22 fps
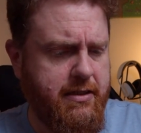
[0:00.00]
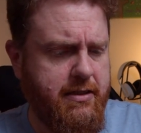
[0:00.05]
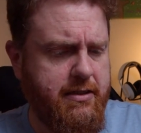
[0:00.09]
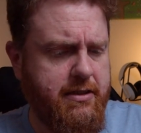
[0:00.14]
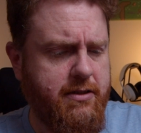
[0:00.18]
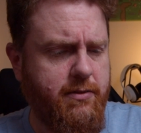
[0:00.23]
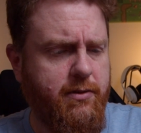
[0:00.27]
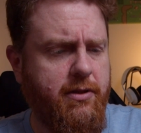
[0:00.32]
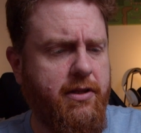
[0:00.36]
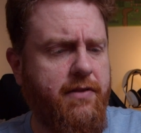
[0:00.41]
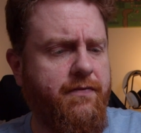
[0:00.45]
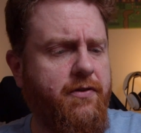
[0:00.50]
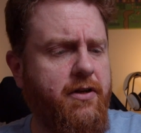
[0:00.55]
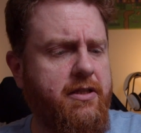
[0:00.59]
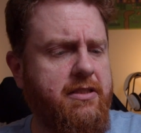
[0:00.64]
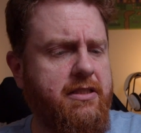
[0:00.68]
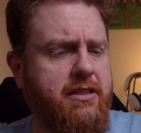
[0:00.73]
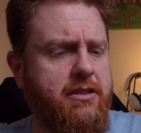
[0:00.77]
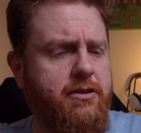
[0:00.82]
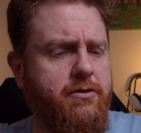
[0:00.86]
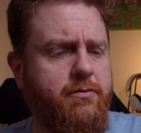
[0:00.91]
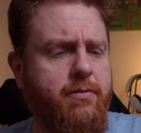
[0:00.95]
So one of the
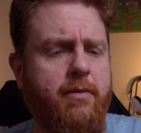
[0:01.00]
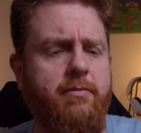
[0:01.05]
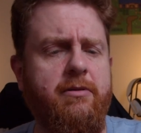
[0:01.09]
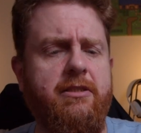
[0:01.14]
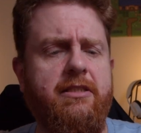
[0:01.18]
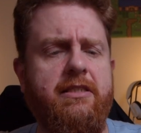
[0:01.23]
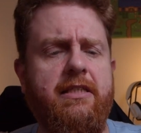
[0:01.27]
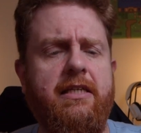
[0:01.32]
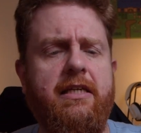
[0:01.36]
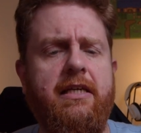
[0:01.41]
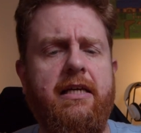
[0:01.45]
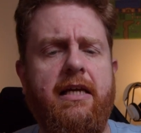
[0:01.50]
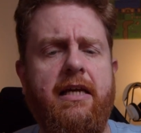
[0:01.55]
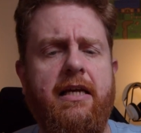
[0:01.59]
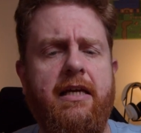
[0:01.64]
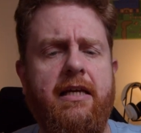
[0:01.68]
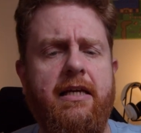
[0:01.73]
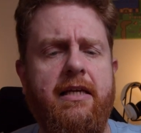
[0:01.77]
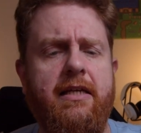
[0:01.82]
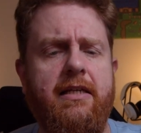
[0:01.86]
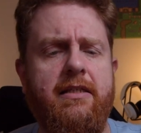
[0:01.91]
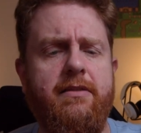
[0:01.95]
first things you'll probably see
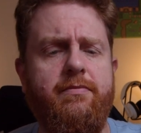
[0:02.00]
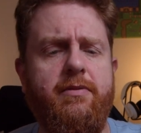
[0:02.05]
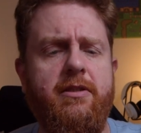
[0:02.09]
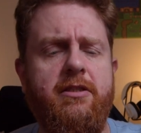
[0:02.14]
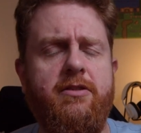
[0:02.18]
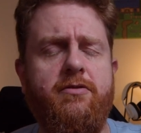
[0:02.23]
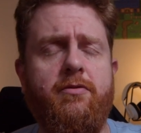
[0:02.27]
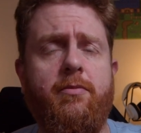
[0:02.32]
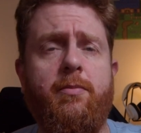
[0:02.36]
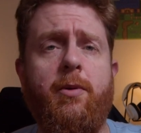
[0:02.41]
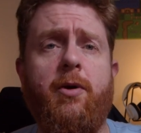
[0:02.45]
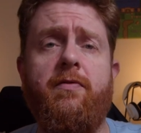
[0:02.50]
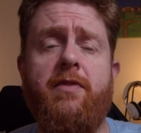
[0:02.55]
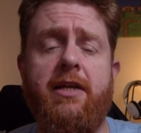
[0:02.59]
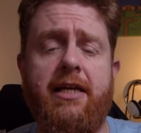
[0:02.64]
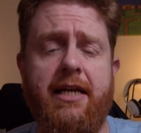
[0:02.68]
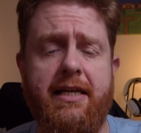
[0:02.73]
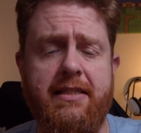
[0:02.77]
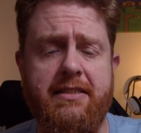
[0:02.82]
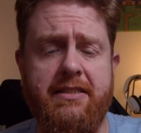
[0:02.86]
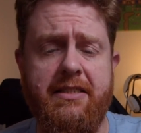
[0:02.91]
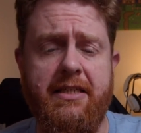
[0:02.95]
is please remove
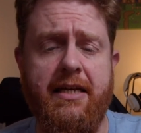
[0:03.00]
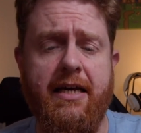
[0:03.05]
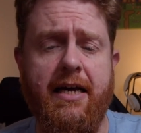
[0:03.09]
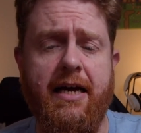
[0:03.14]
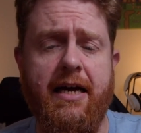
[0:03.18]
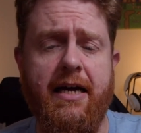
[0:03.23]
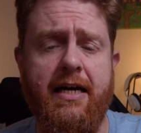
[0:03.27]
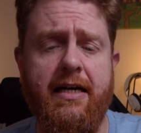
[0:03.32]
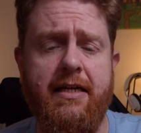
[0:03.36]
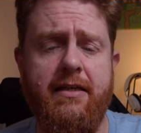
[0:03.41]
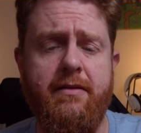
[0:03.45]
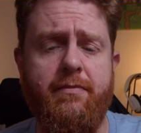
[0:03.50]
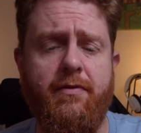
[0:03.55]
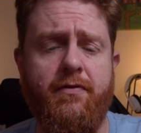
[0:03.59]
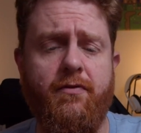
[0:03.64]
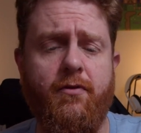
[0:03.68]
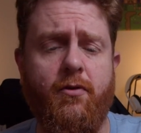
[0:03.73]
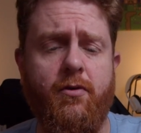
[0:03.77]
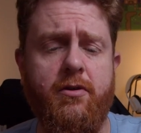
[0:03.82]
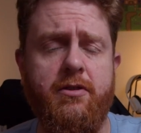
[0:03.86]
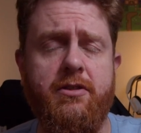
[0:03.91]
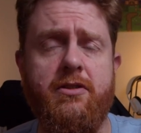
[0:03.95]
the SD card
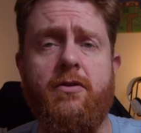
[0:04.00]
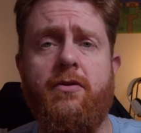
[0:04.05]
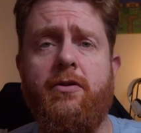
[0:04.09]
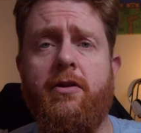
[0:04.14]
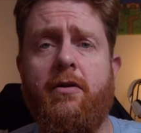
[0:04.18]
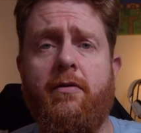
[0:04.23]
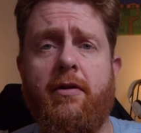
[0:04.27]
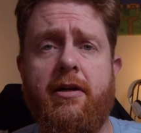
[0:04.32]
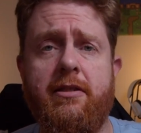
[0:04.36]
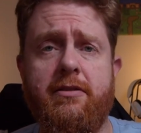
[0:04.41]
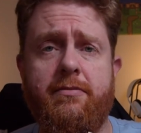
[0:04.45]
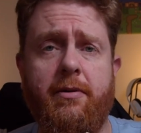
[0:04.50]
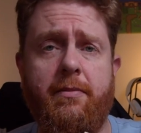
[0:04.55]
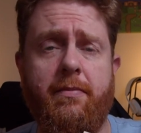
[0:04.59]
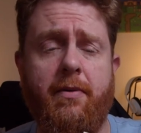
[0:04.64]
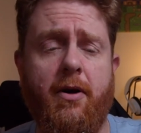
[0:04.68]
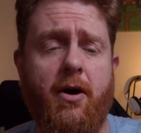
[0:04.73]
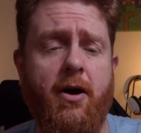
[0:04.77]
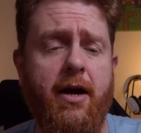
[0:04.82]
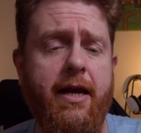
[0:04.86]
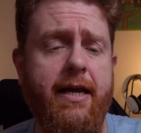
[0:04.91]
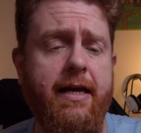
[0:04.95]
before installing the Raspberry
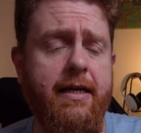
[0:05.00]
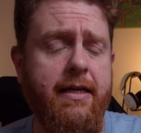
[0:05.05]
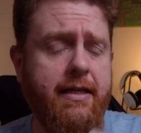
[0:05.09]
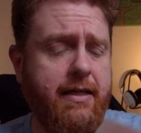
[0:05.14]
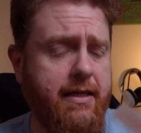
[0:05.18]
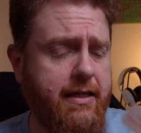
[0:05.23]
Pi.